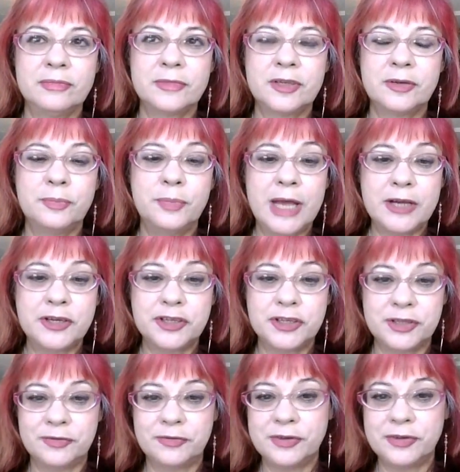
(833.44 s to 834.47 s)

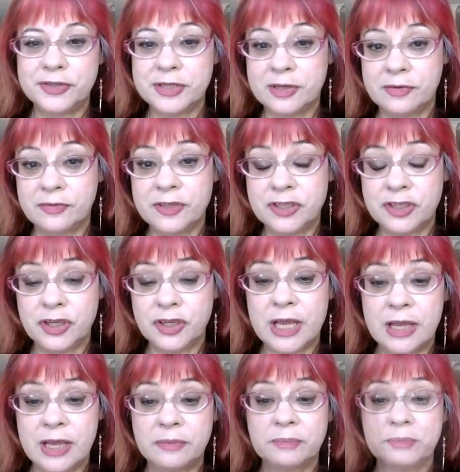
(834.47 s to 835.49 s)
compassion for yourself as you
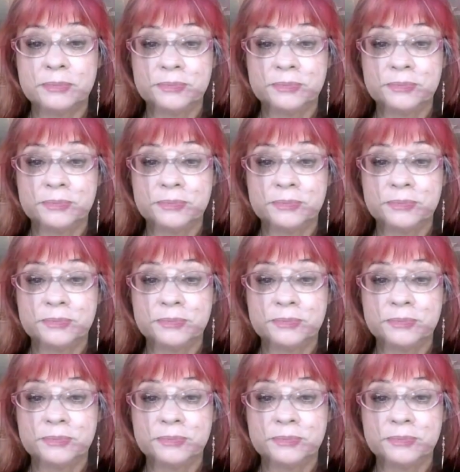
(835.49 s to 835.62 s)
can.